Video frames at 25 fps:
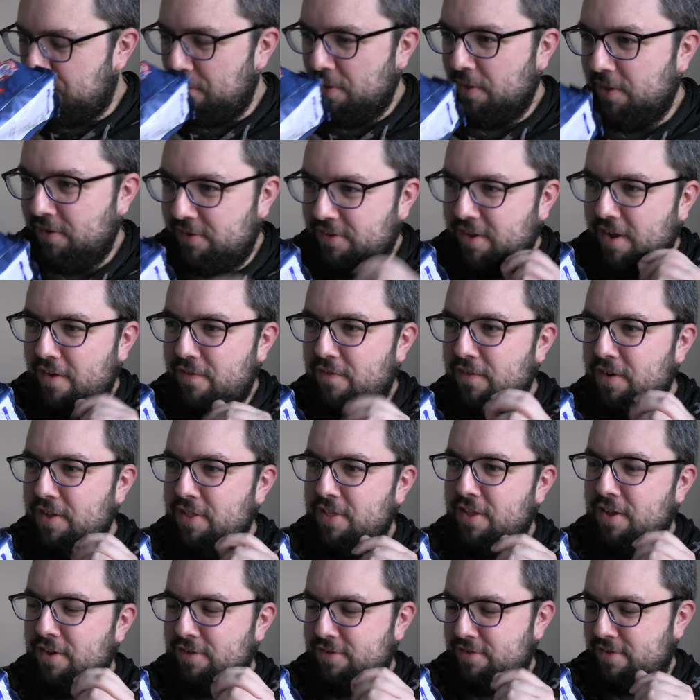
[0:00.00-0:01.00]
But there's definitely
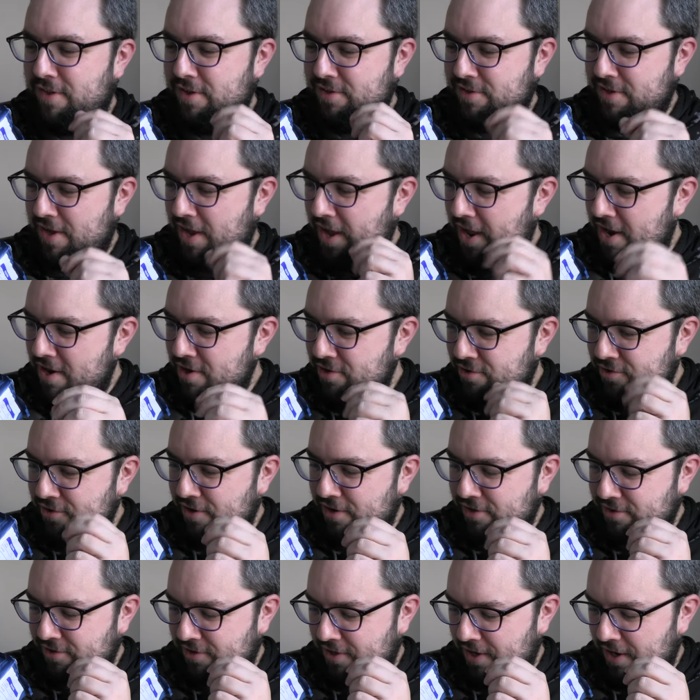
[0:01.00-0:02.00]
this, this
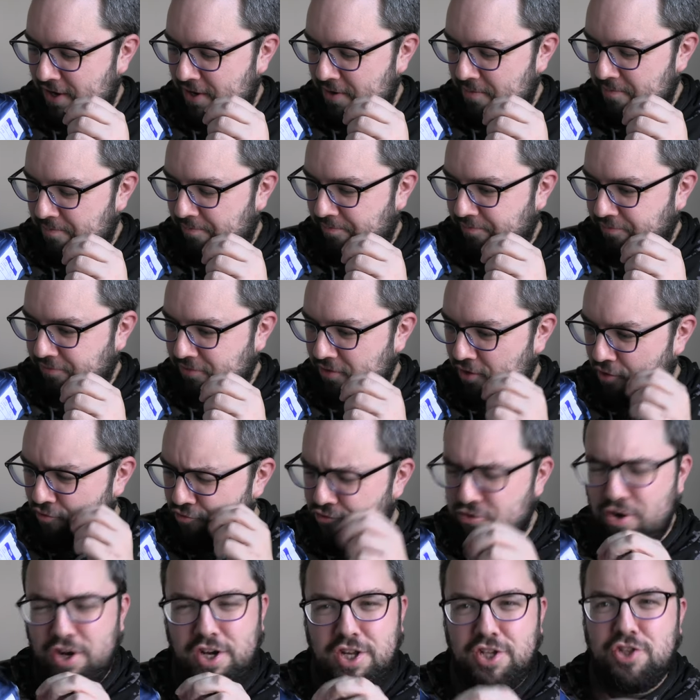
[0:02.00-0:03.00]
interesting,
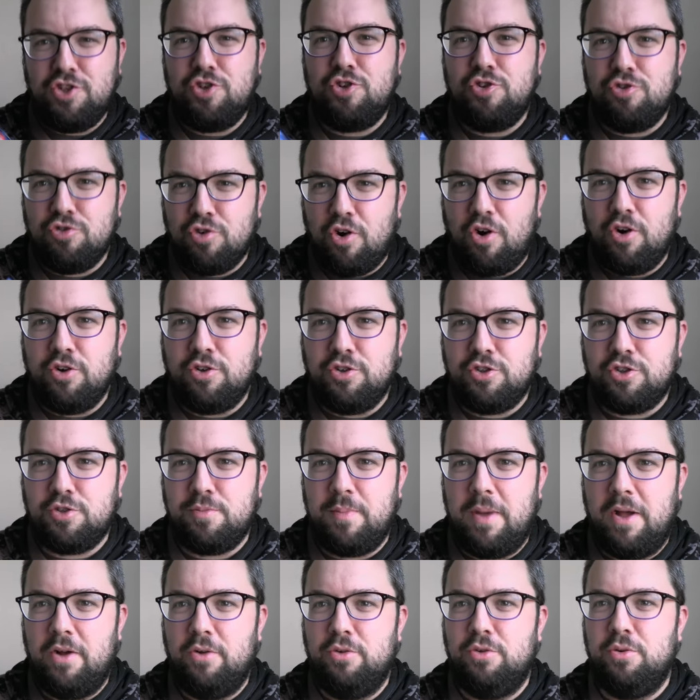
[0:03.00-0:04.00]
really strong
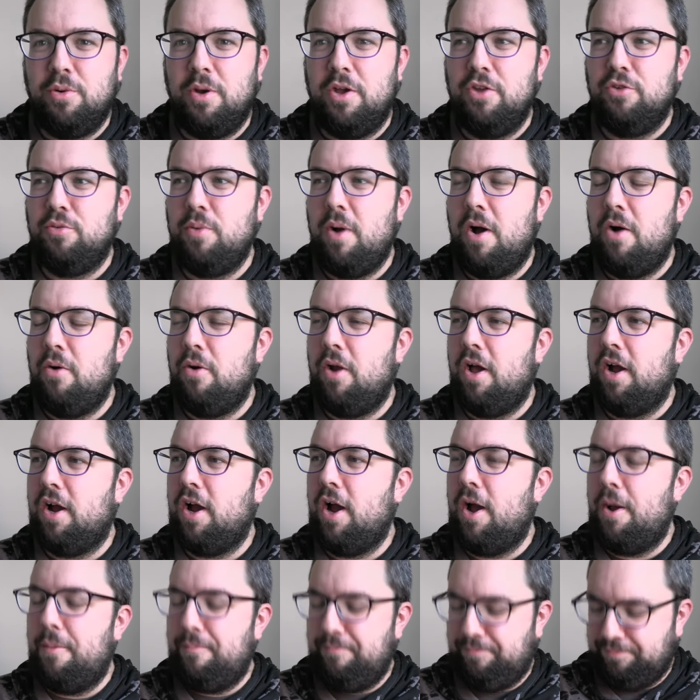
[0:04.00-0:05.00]
smell to it as well, like
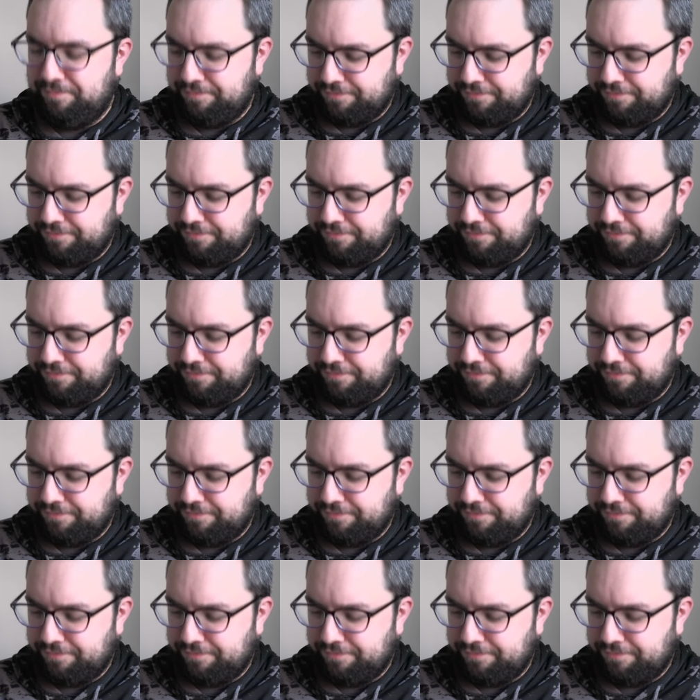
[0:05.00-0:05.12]
a